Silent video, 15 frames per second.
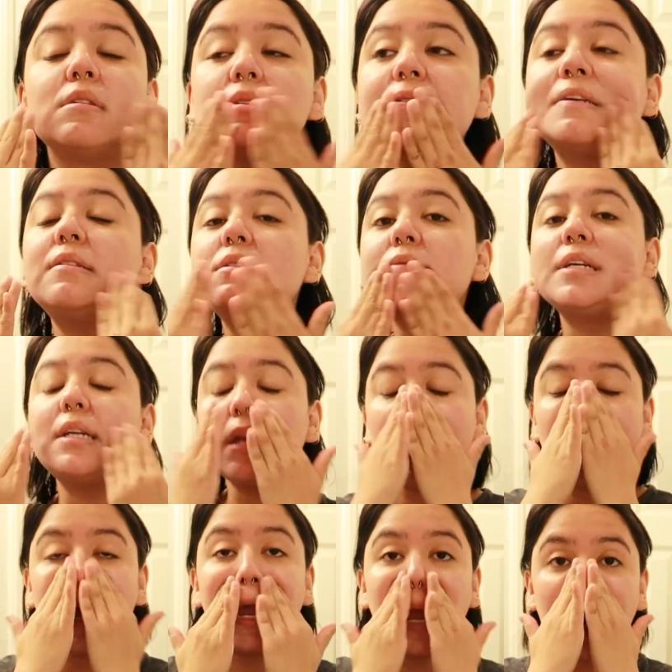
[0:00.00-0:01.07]
sunscreen,
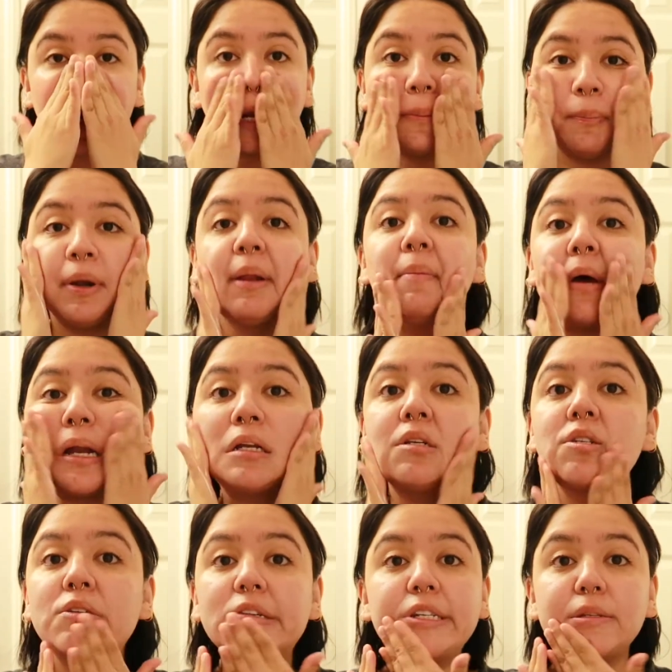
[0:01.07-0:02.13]
and I pretty much
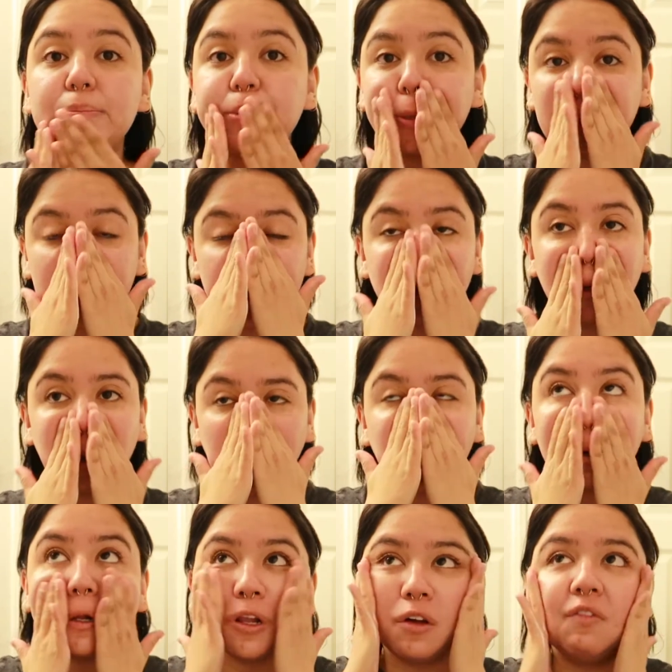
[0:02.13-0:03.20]
just put it
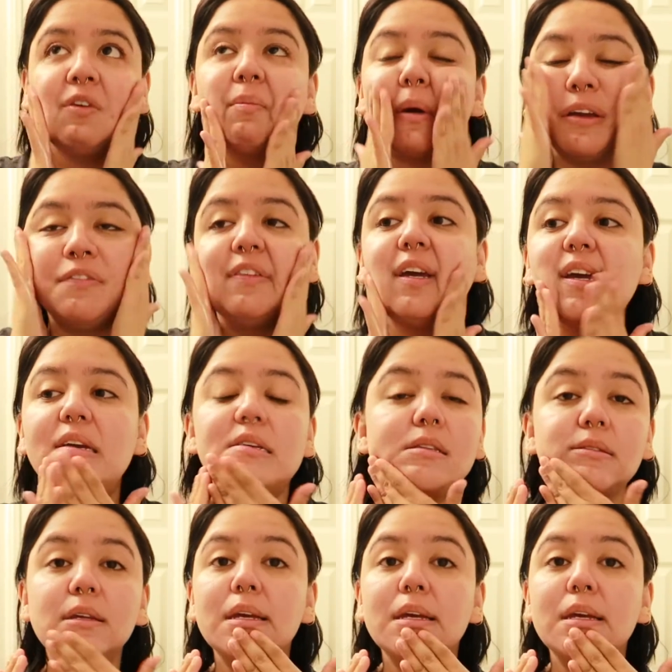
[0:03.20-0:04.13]
all over my face,